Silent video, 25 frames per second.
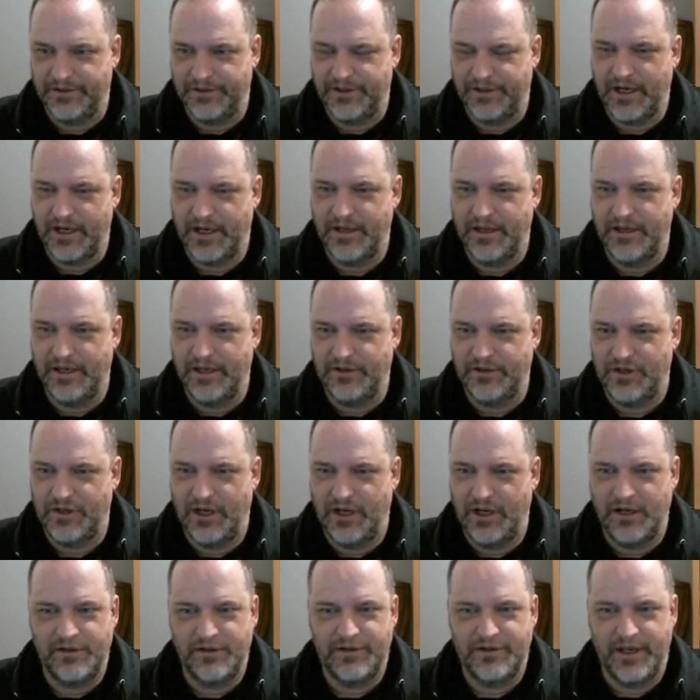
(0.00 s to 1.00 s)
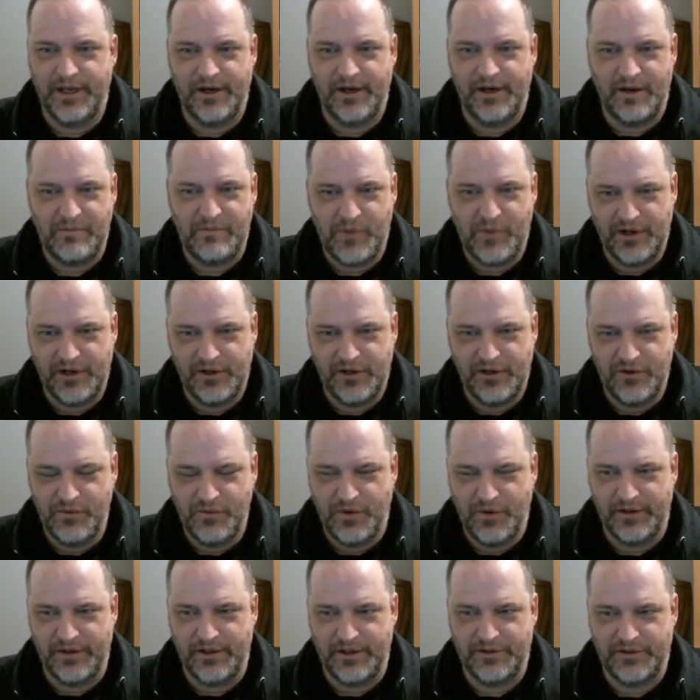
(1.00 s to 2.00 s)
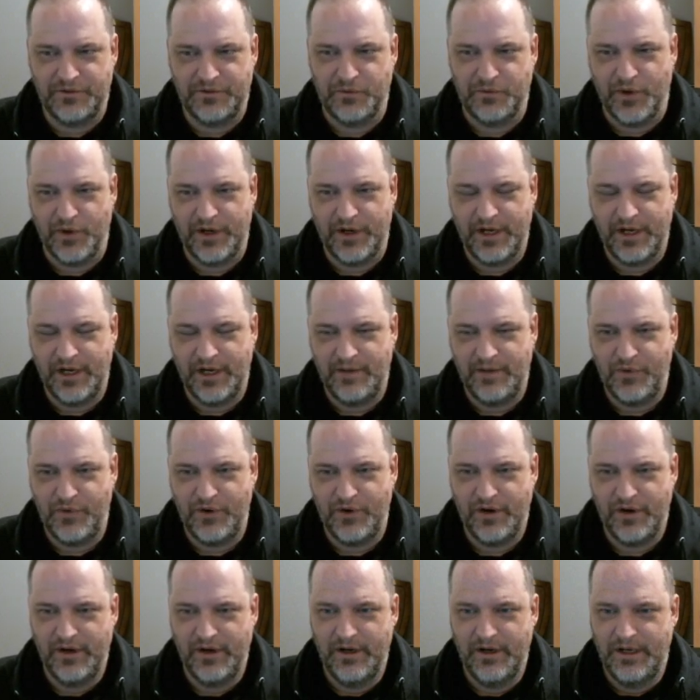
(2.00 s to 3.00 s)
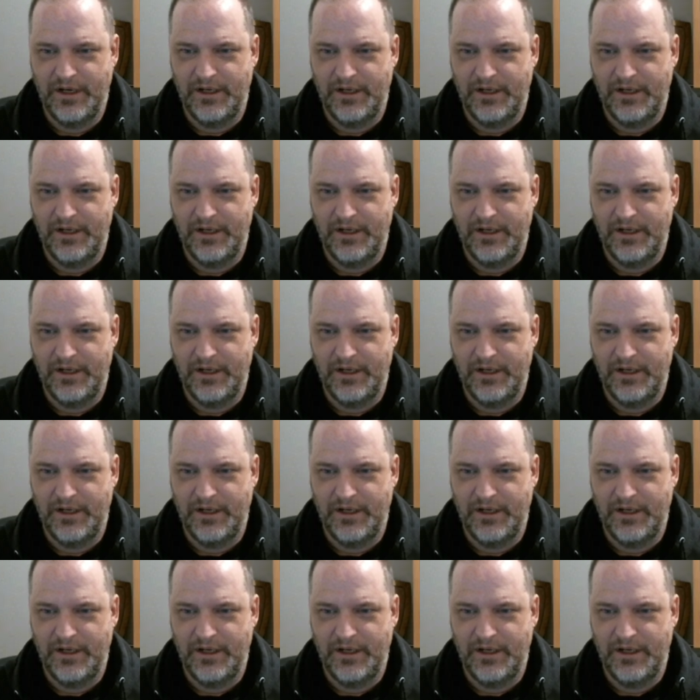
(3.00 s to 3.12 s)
second they change that up on you where it doesn't work anymore,